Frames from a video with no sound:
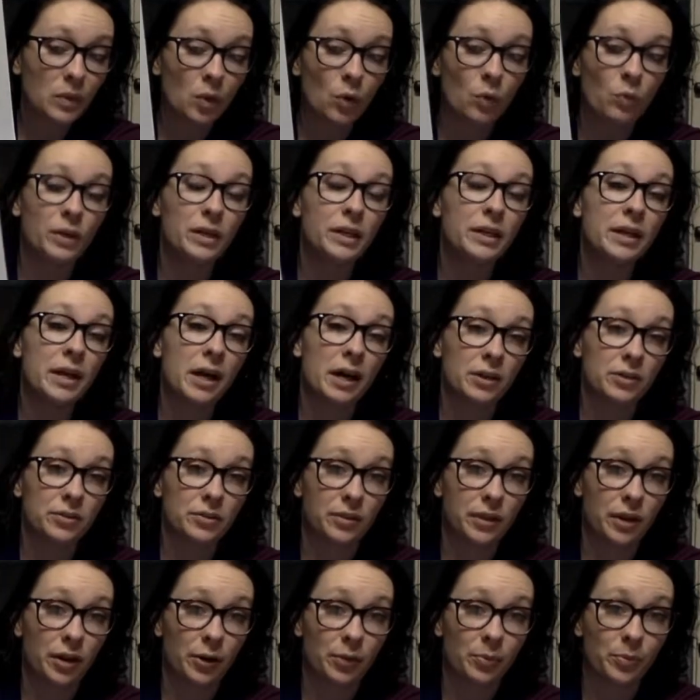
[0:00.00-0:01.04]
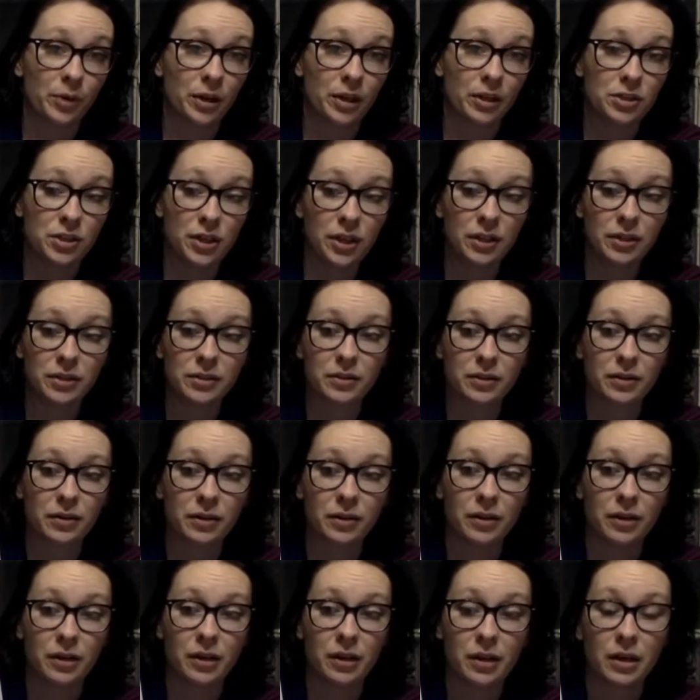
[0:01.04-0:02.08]
We did not do the art project
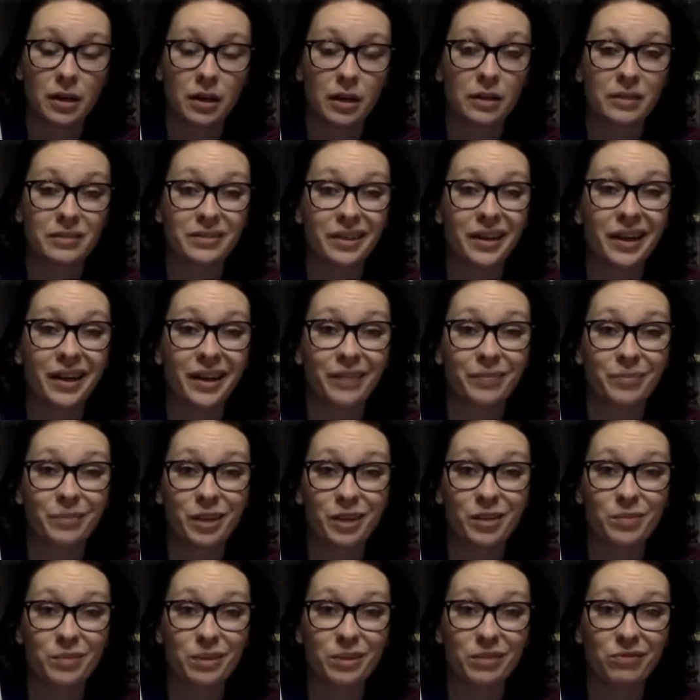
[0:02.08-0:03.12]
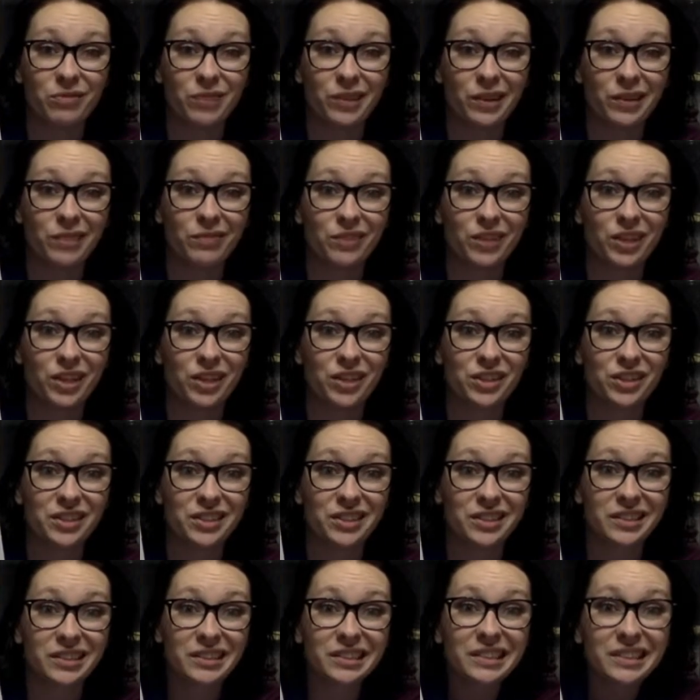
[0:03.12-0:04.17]
because I'm not a big fan of
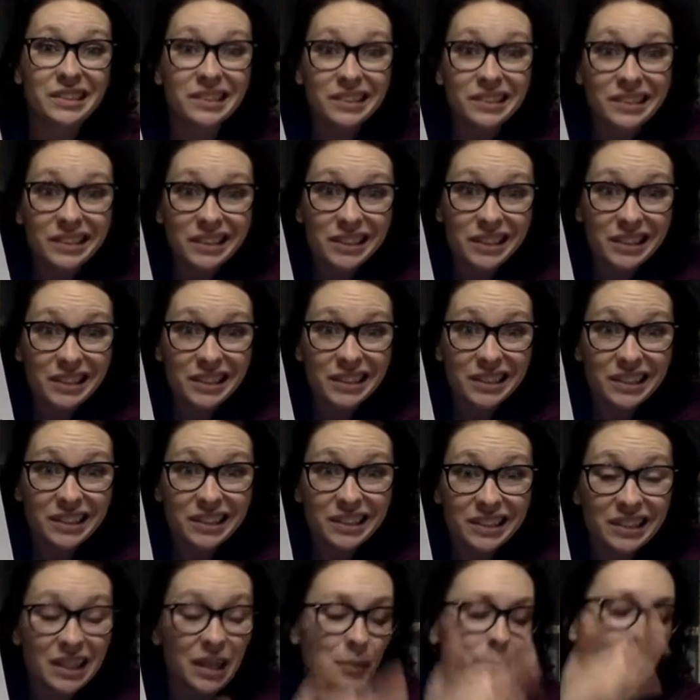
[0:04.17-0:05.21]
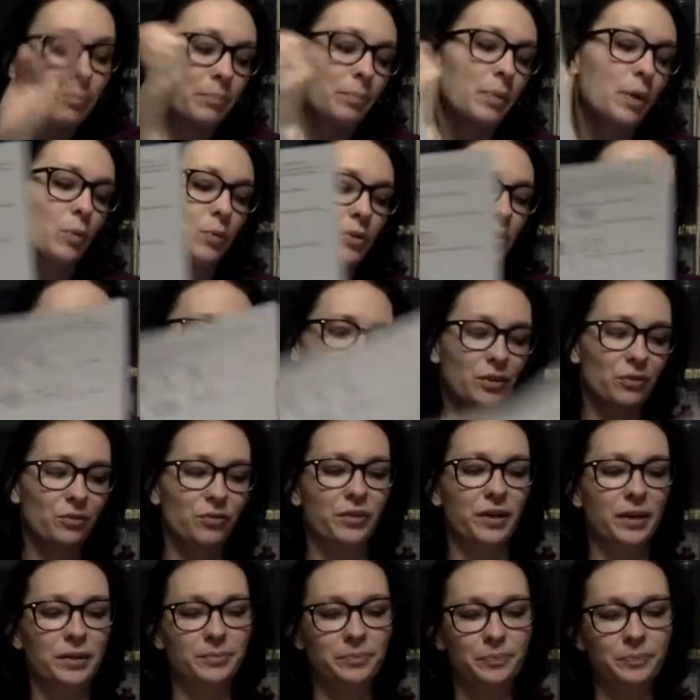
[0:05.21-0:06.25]
art. But we still had
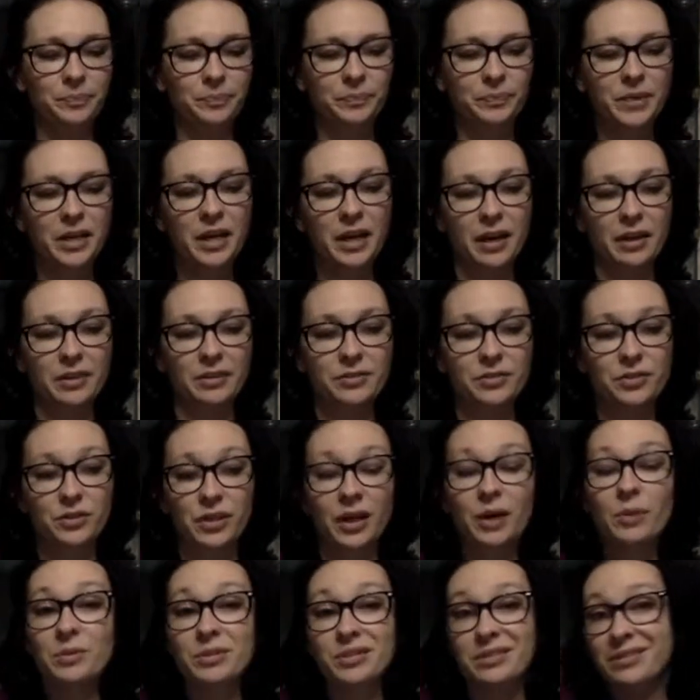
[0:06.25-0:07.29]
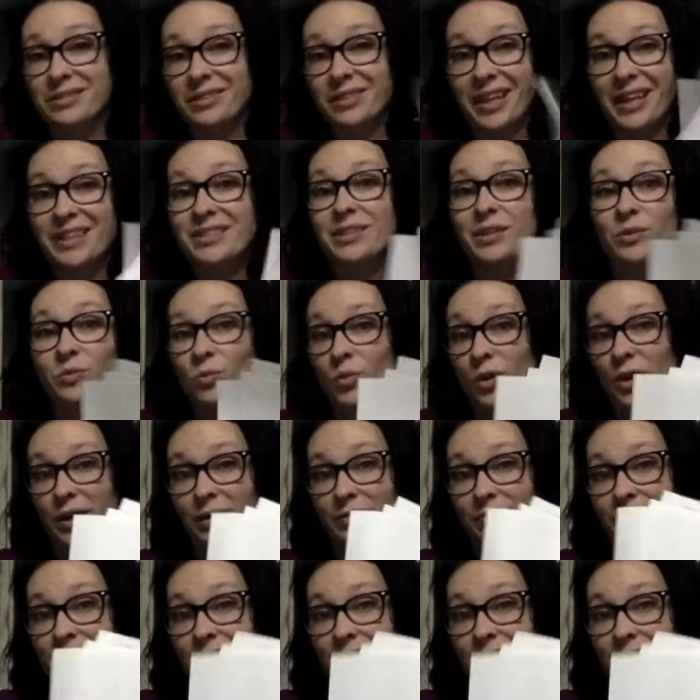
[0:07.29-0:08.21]
fun. Okay, so that was lesson 1.